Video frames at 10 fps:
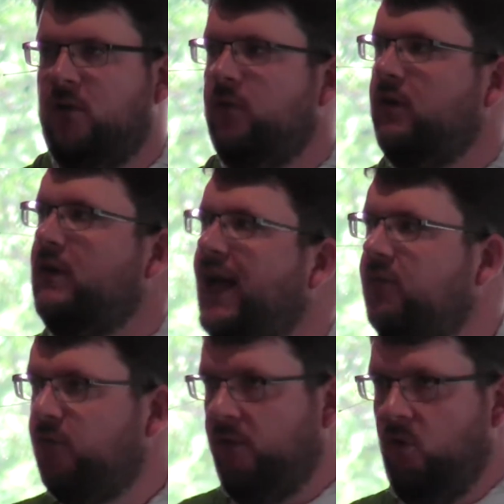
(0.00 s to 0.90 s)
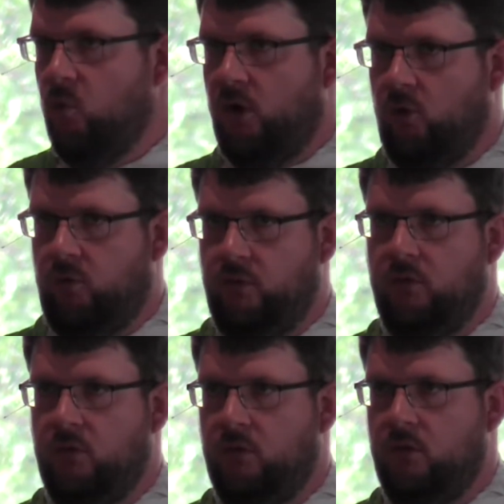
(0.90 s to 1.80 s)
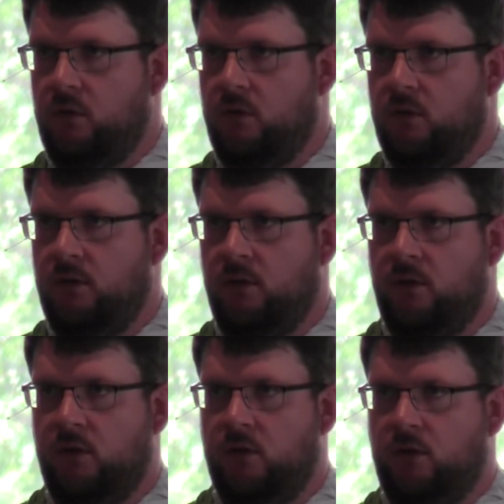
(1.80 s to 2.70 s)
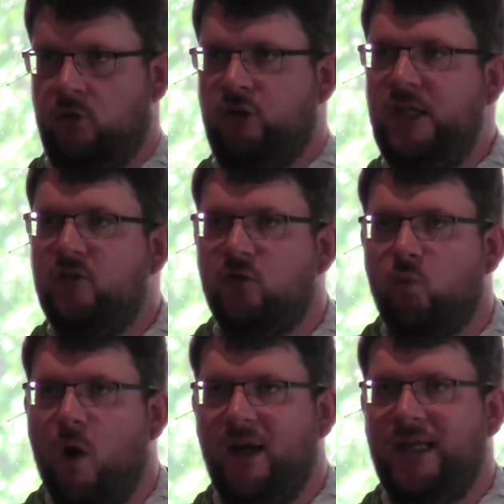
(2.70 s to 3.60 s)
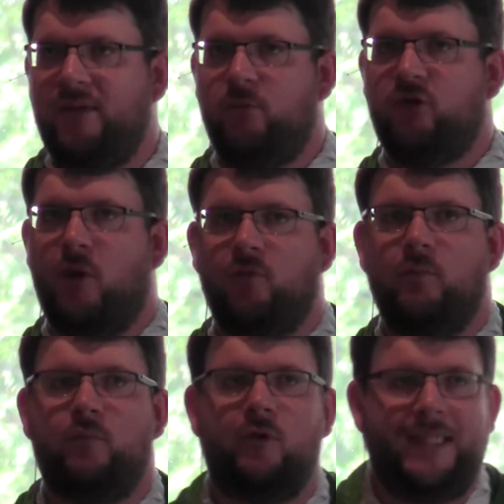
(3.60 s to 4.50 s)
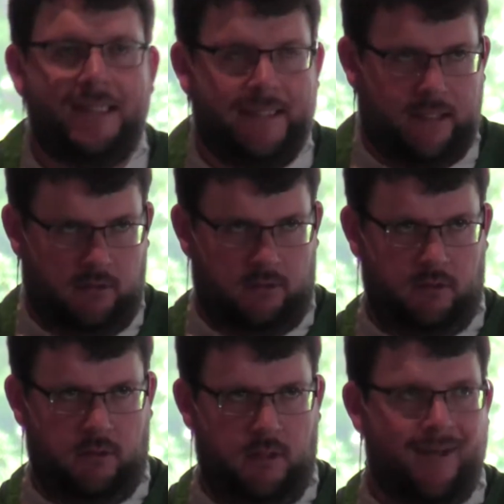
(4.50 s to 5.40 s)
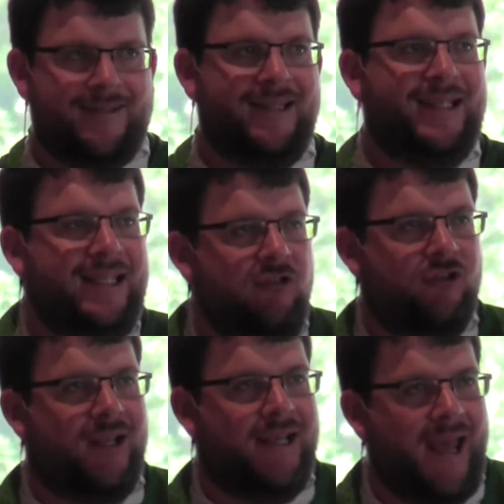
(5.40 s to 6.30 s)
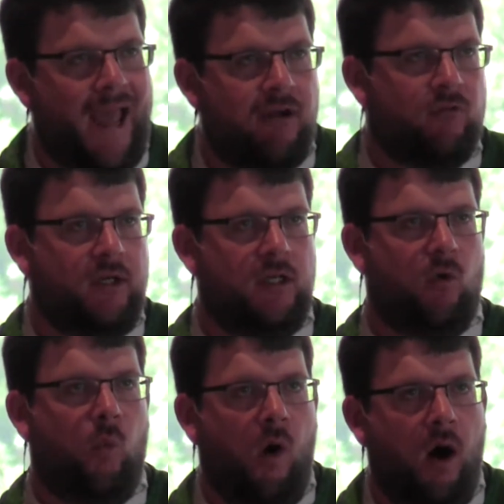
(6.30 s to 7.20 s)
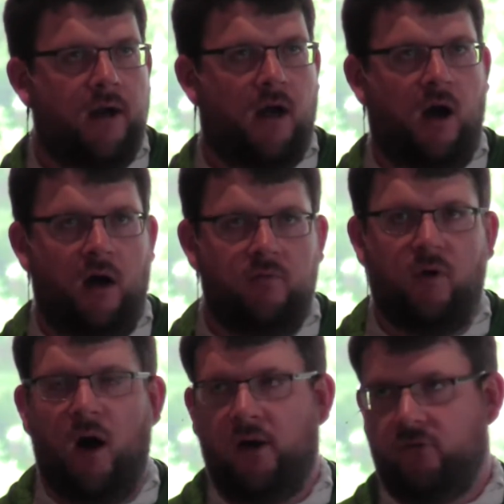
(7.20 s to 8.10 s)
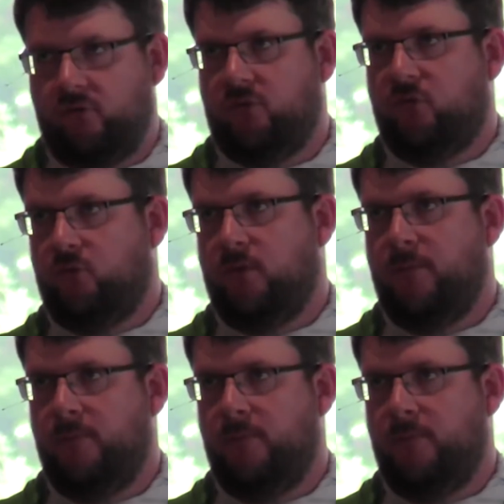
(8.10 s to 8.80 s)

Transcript: for the life of the world. Jesus wanted to give himself completely to each and every one of us.